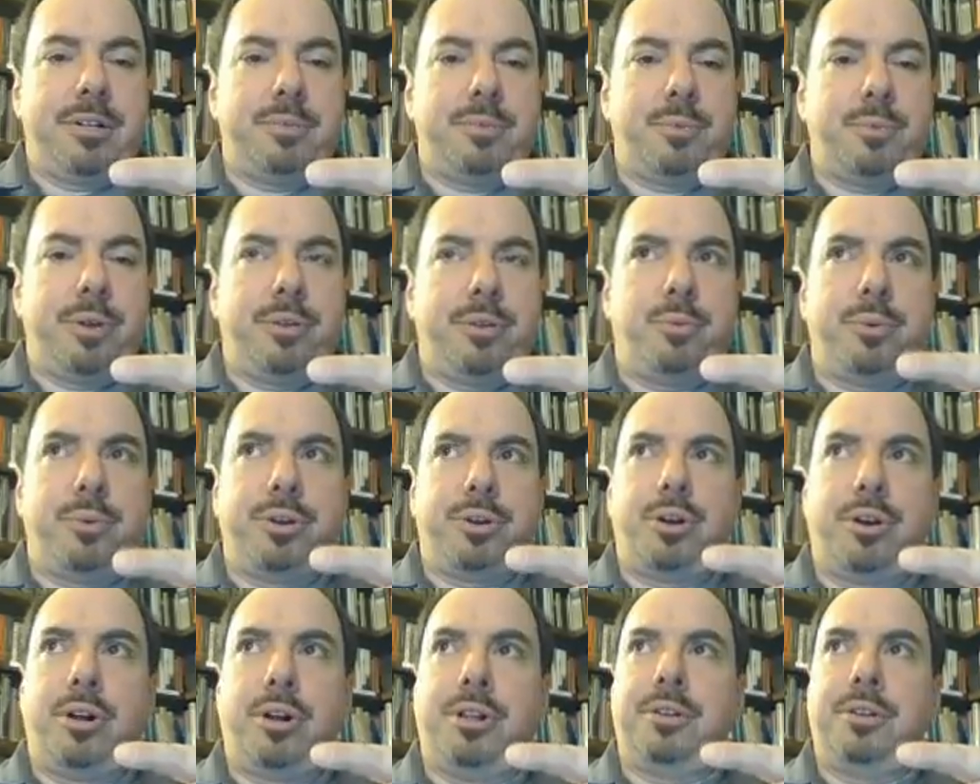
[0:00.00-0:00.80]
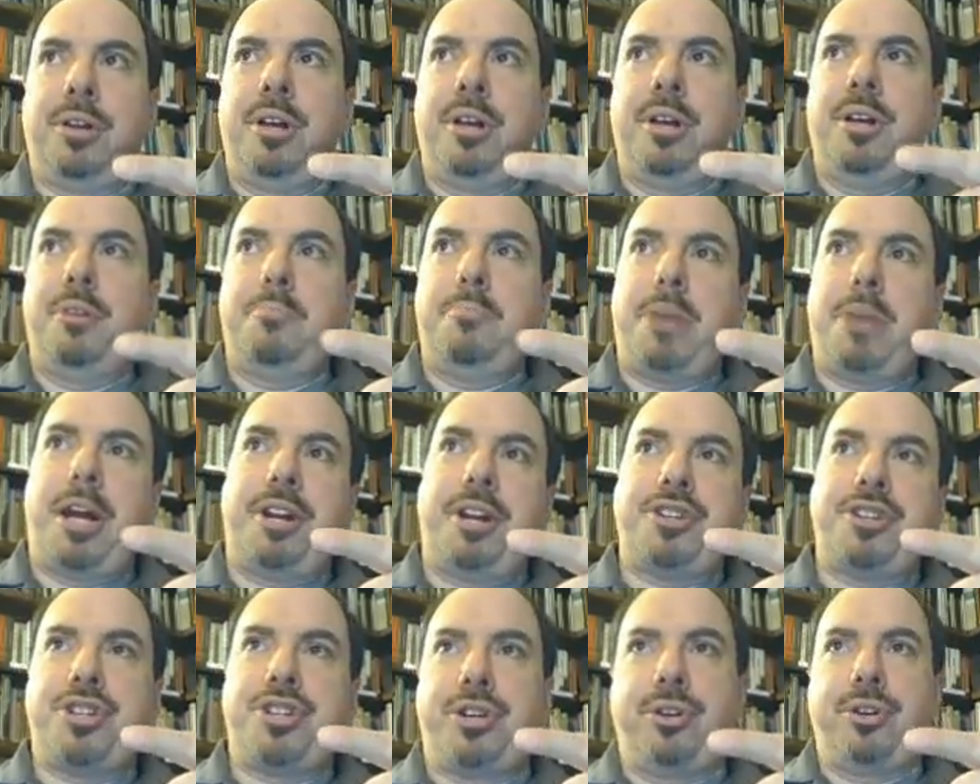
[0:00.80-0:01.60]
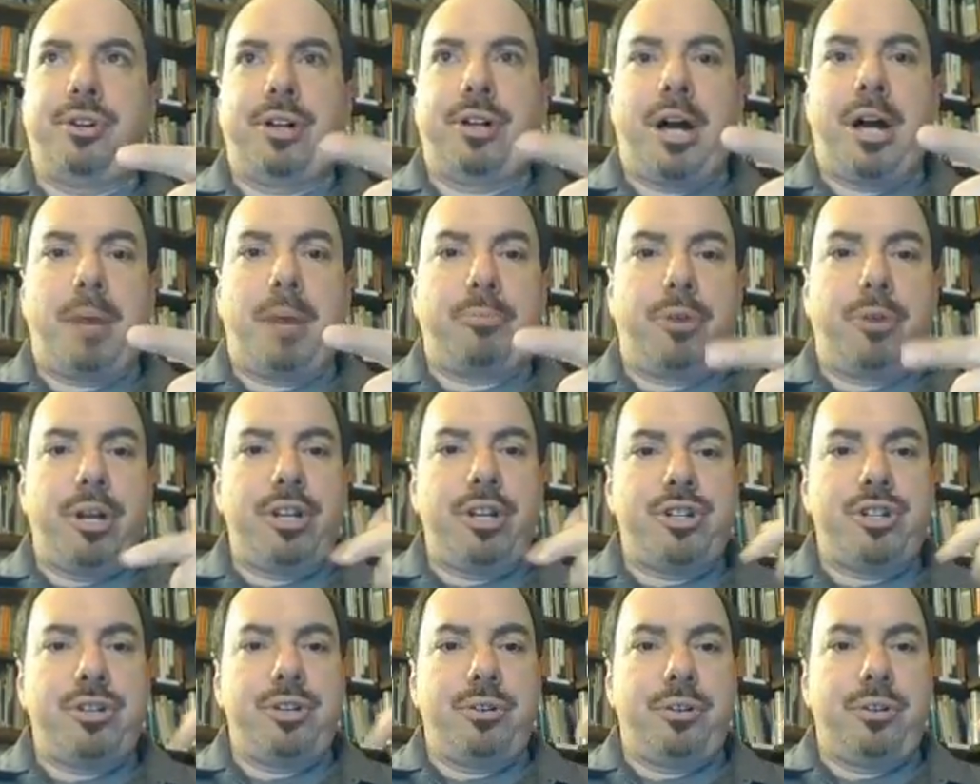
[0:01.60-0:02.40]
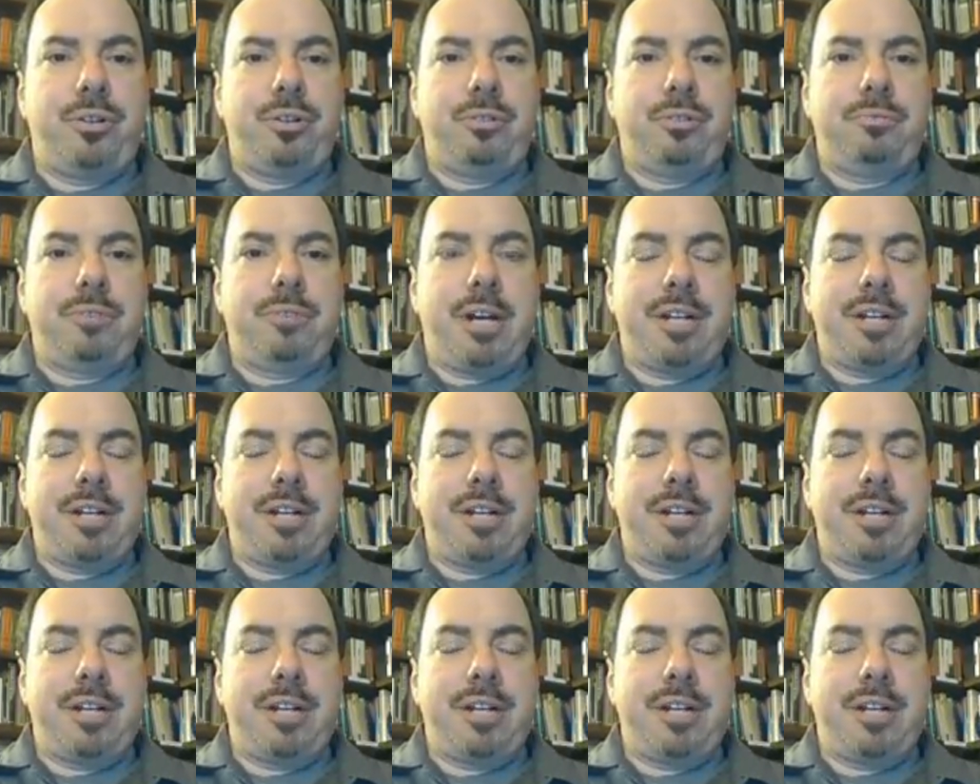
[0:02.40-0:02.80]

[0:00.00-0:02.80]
whether you want to call it managerial, operational.